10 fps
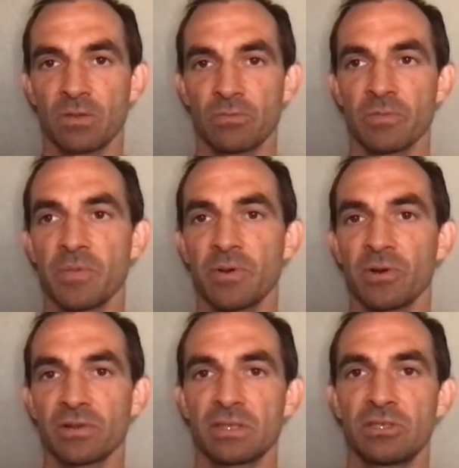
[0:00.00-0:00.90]

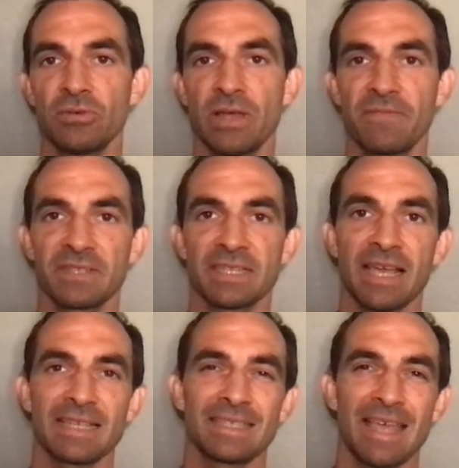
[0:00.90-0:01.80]
Remember, do
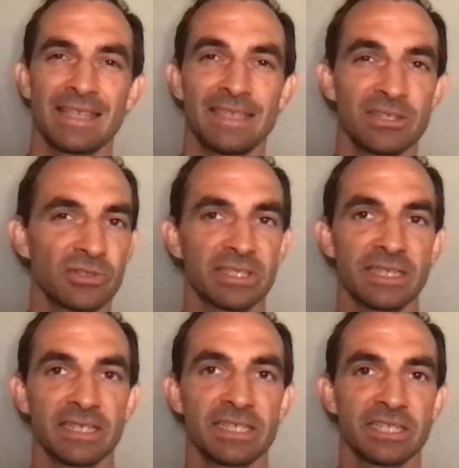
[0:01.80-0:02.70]
emphasize that digital
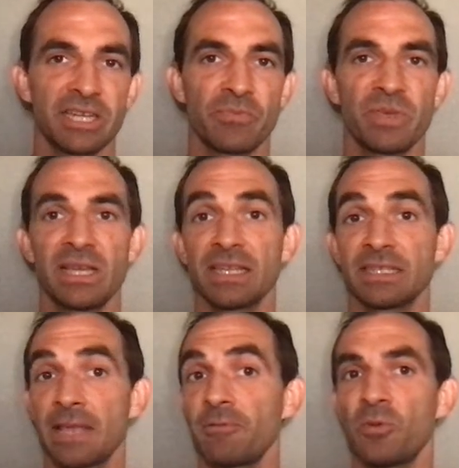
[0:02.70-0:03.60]
citizenship because
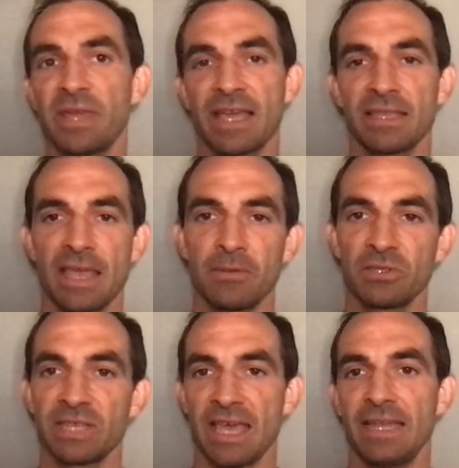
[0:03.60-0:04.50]
they will be able
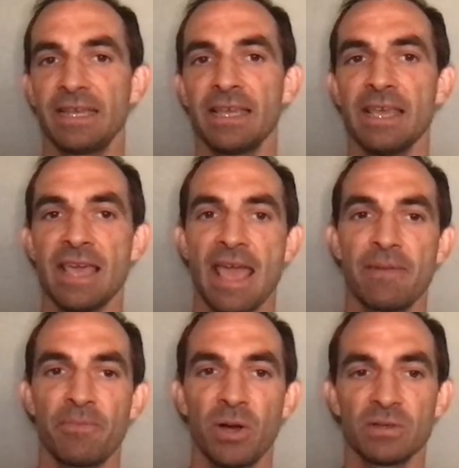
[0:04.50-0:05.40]
to edit
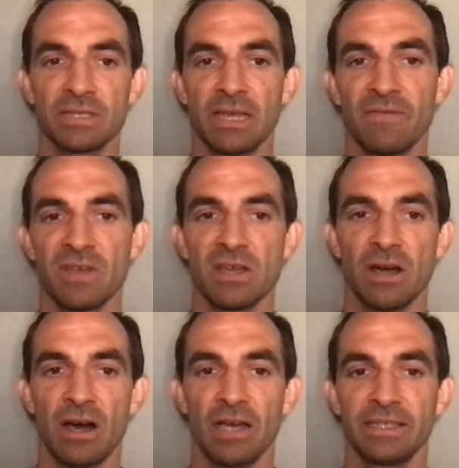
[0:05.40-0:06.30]
and post stuff
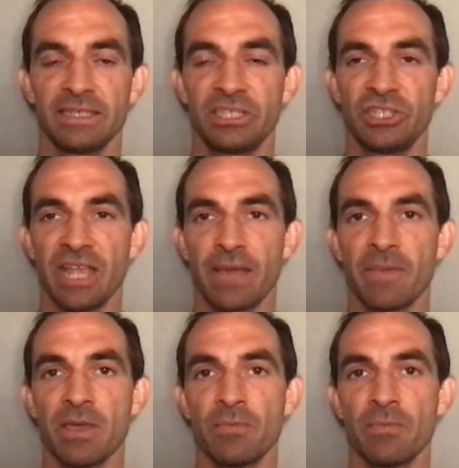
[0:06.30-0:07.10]
on this Jam.